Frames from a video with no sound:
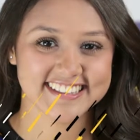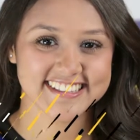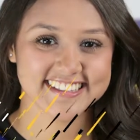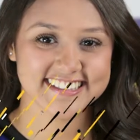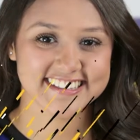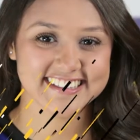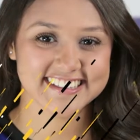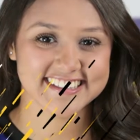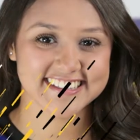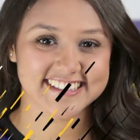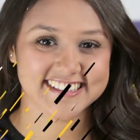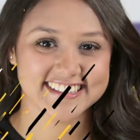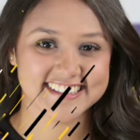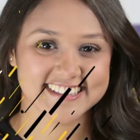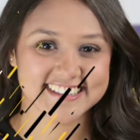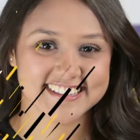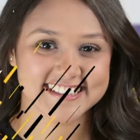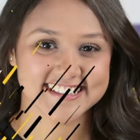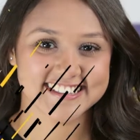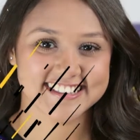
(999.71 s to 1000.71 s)
Deanna
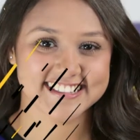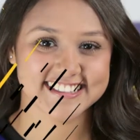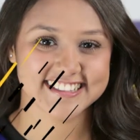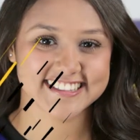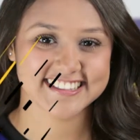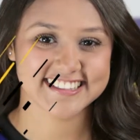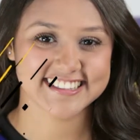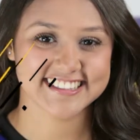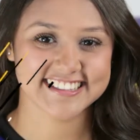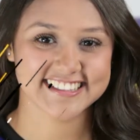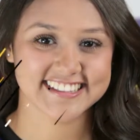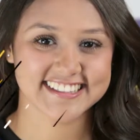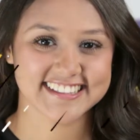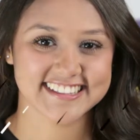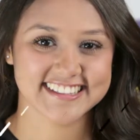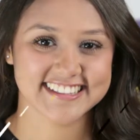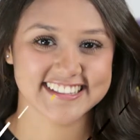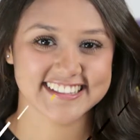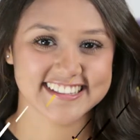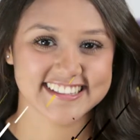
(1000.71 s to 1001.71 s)
has racked up 4
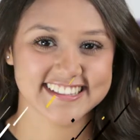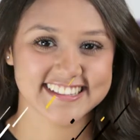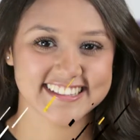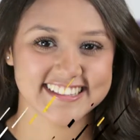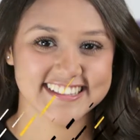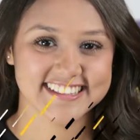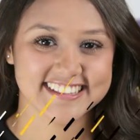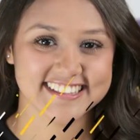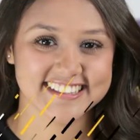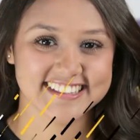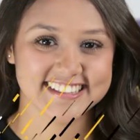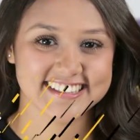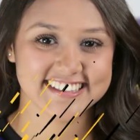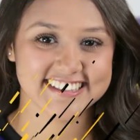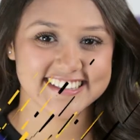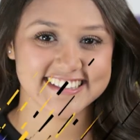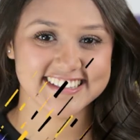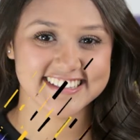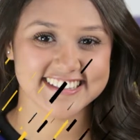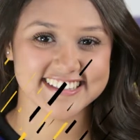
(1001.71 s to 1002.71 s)
goals and 4 assists
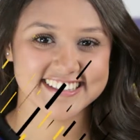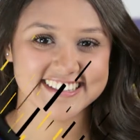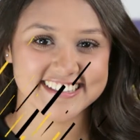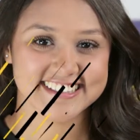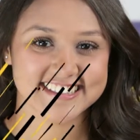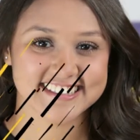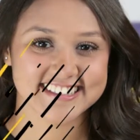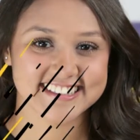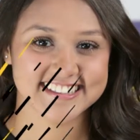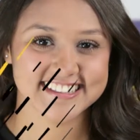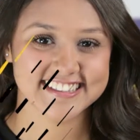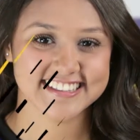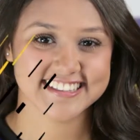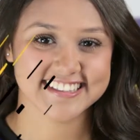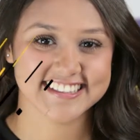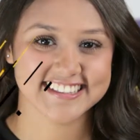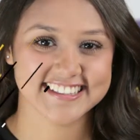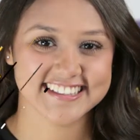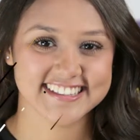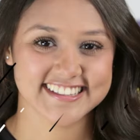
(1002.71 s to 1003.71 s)
for a total of 12
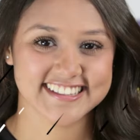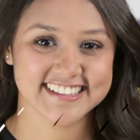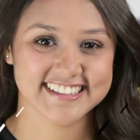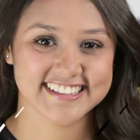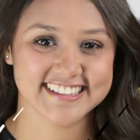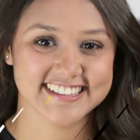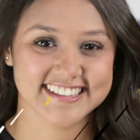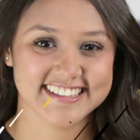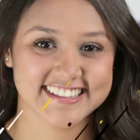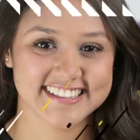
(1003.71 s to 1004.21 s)
points thus far.